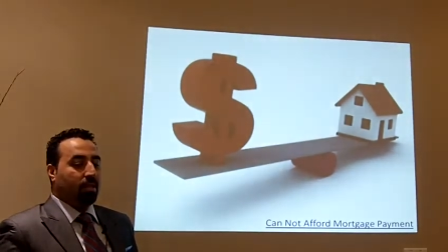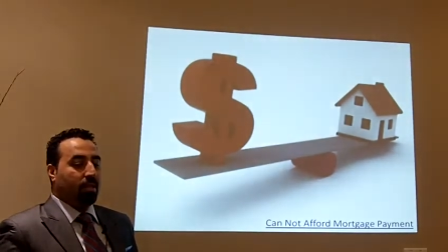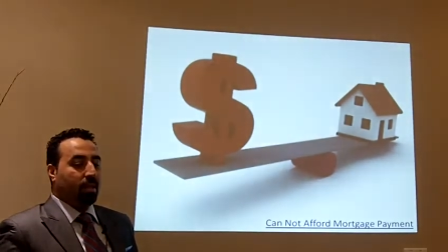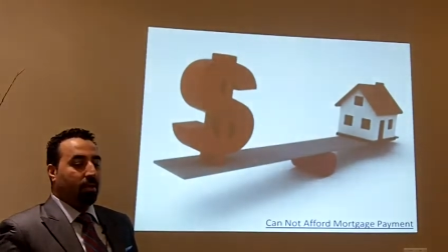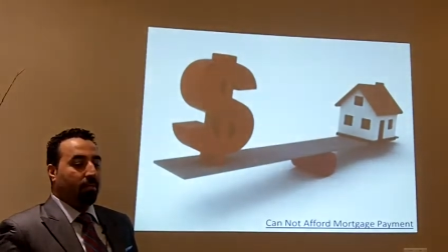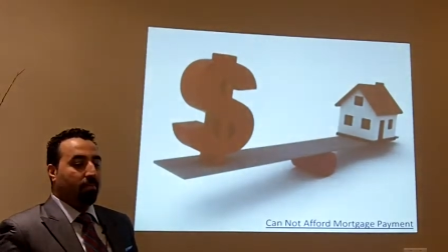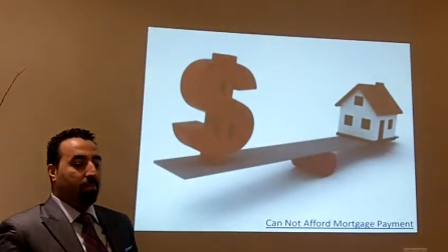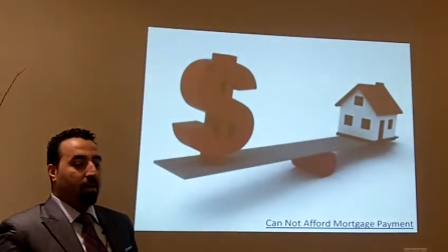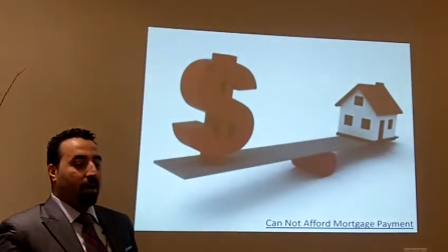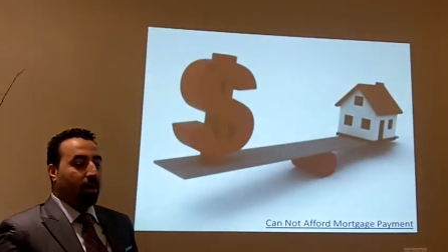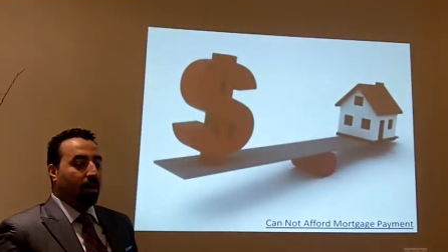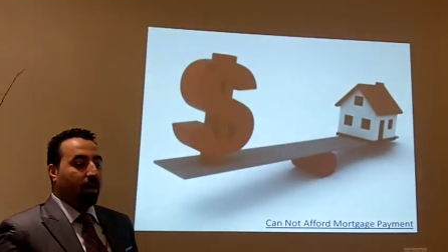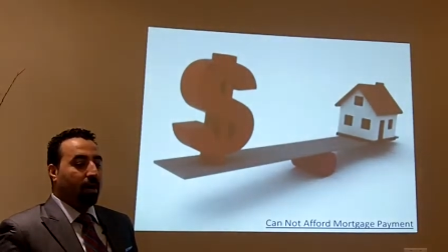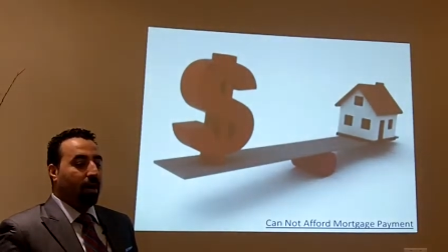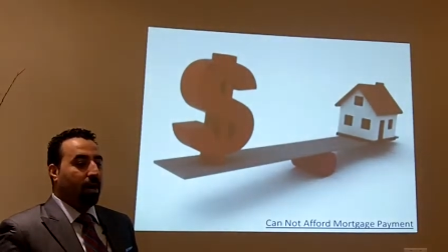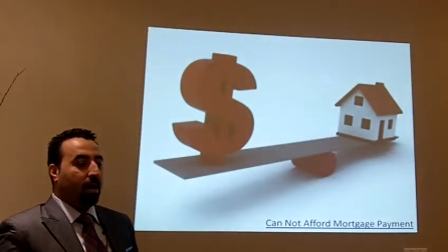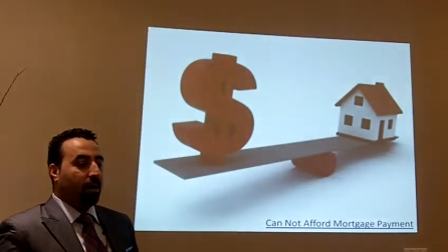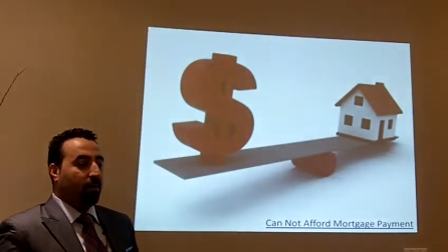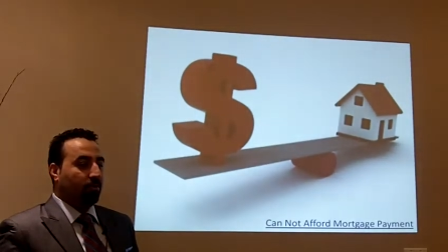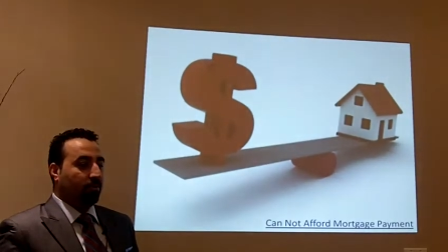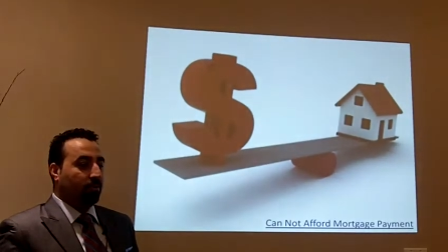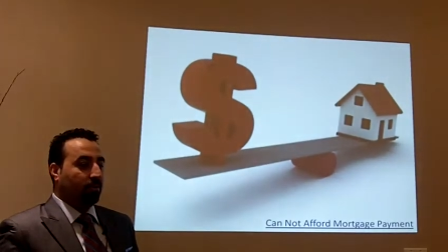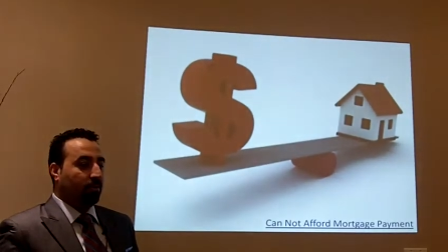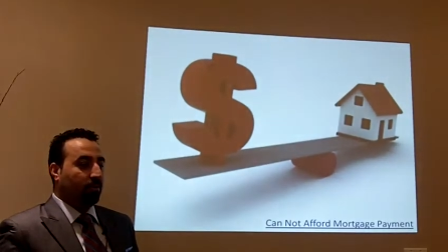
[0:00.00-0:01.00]
they buy
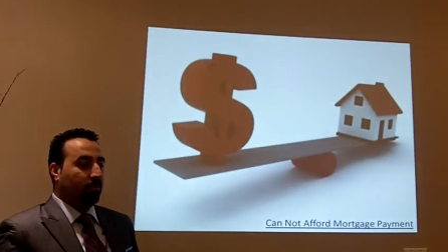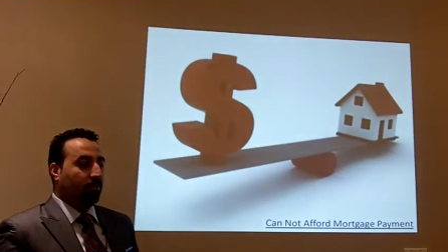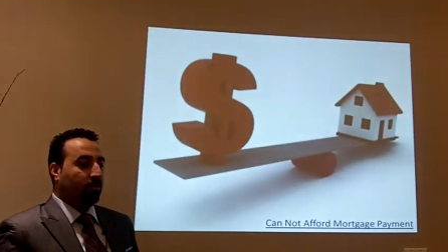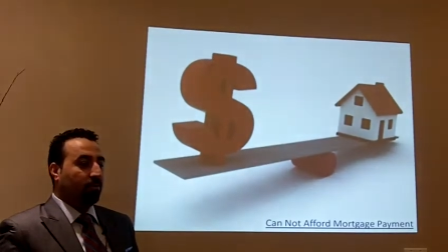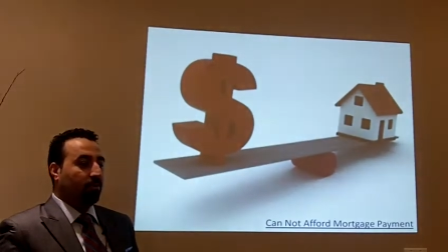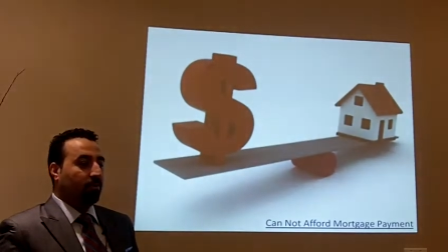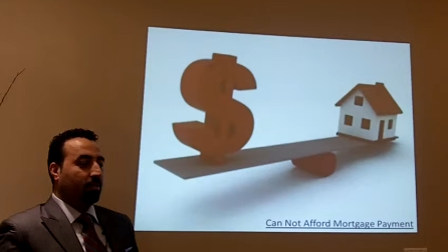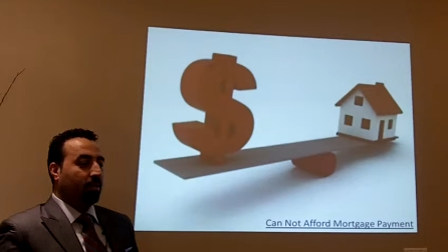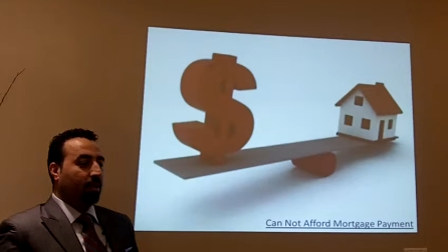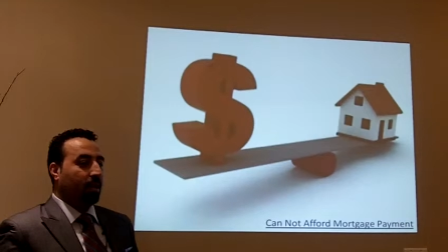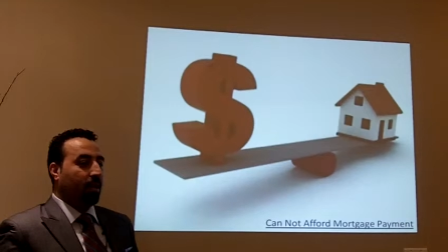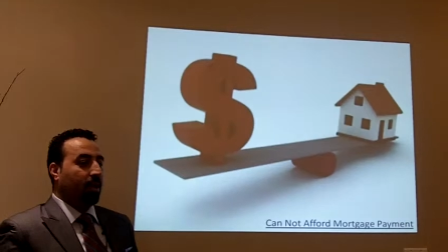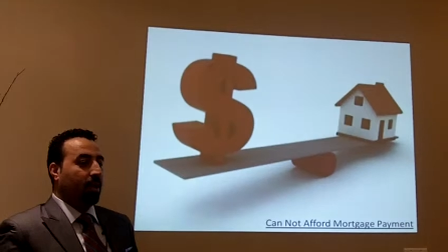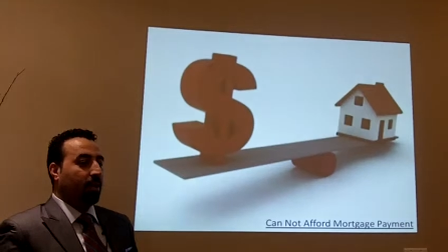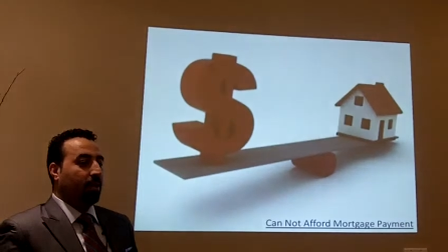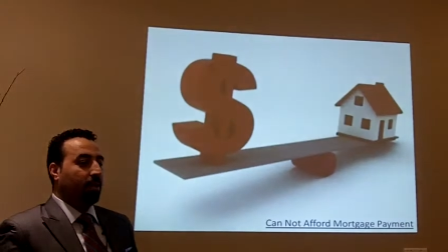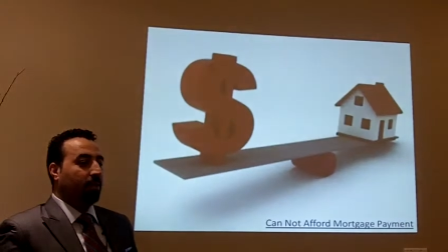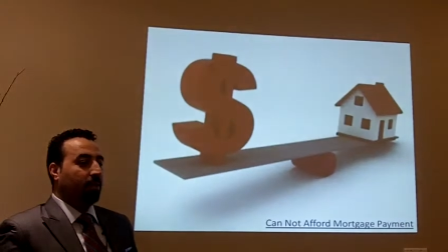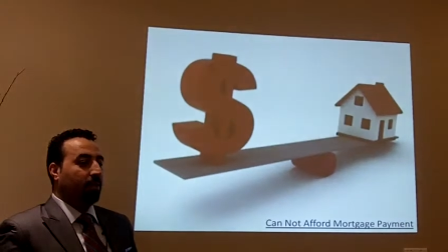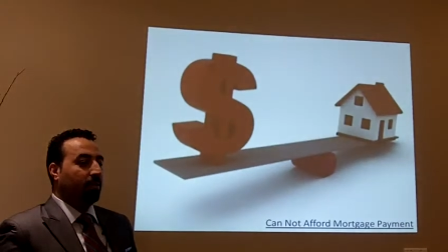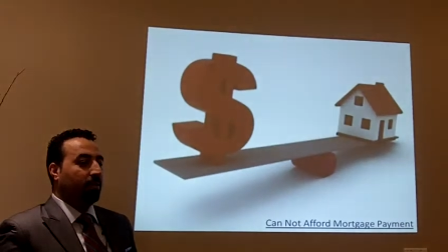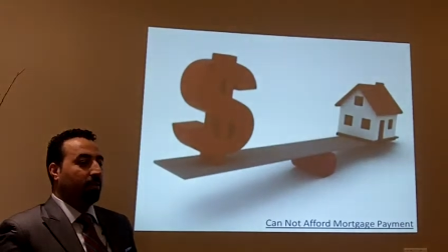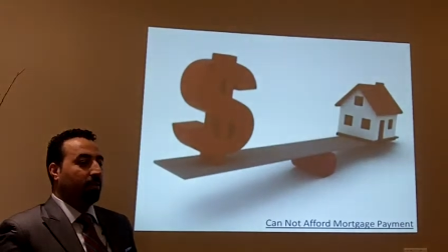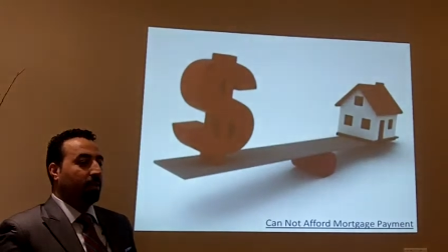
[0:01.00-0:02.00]
houses
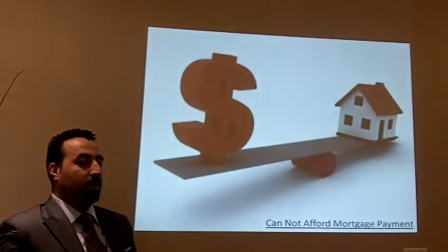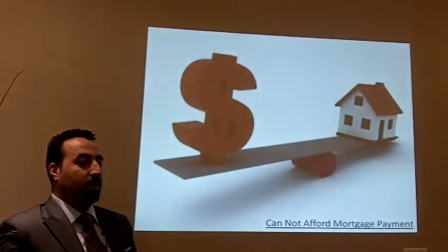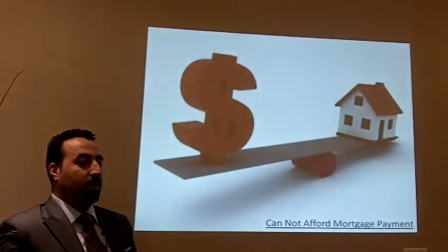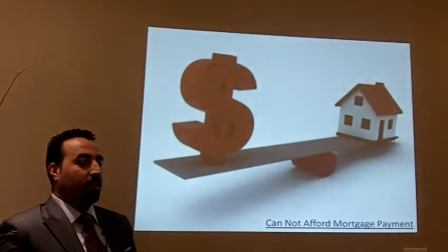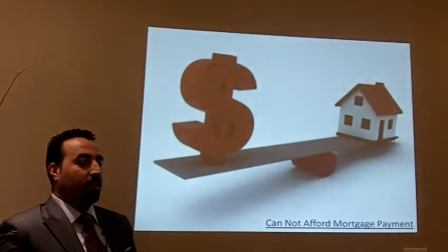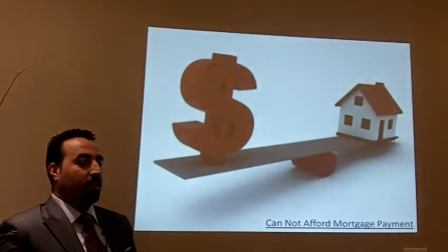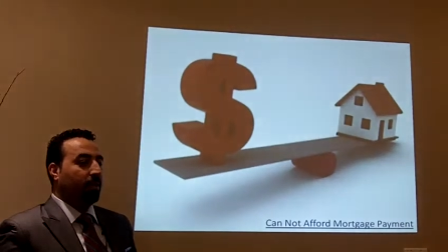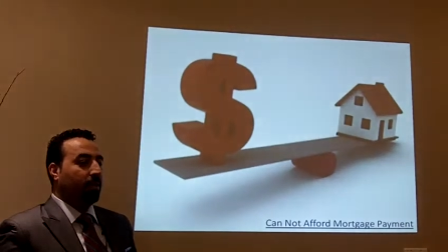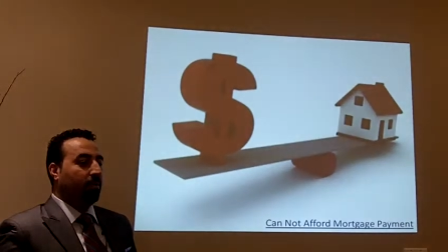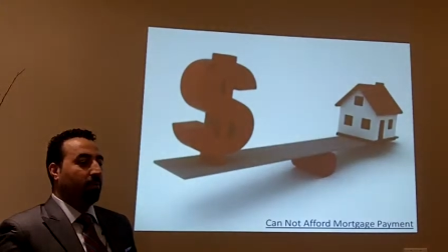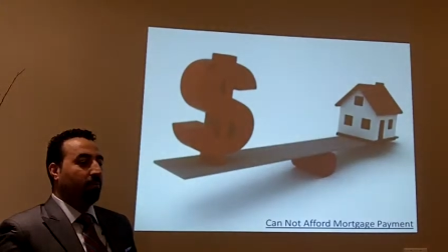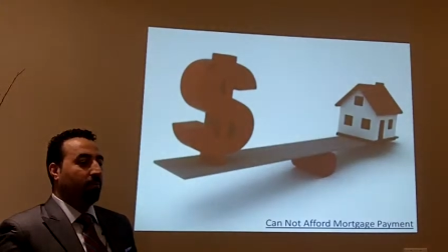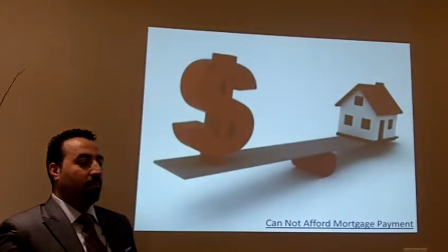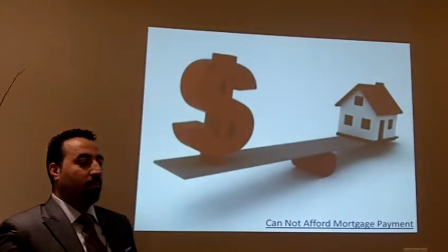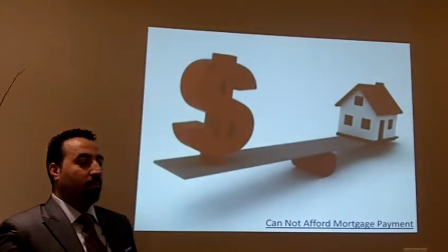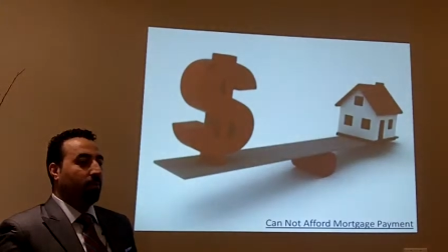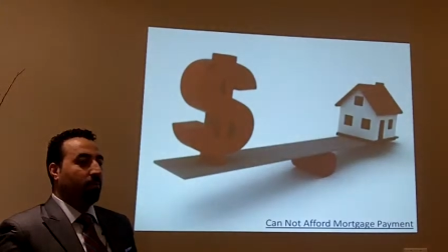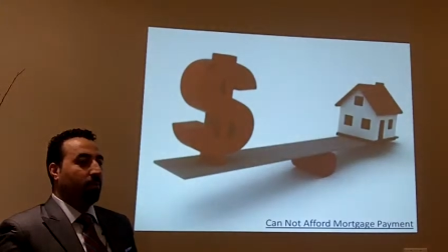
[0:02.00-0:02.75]
and uh,